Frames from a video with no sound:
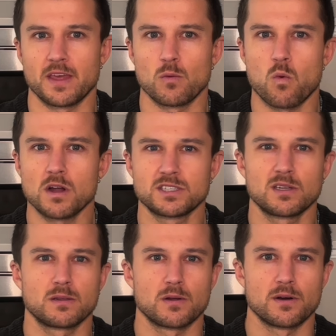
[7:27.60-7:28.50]
they want
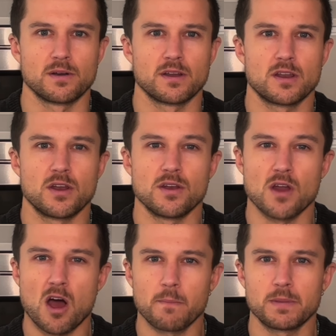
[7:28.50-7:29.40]
to learn,
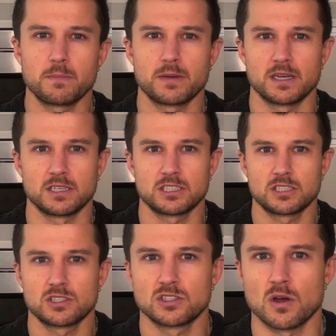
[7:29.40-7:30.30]
not be
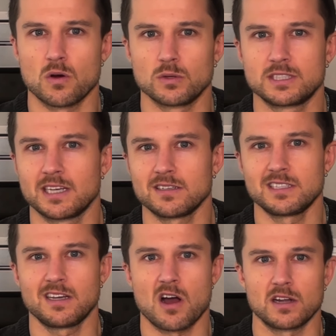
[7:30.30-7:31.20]
pitched, so
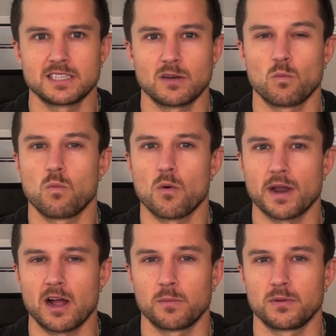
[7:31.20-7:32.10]
salesy content
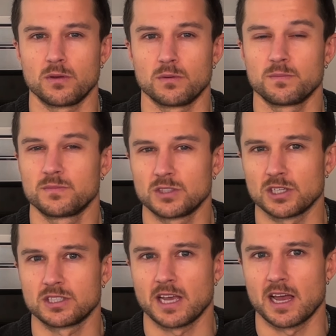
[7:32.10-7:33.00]
won't help you just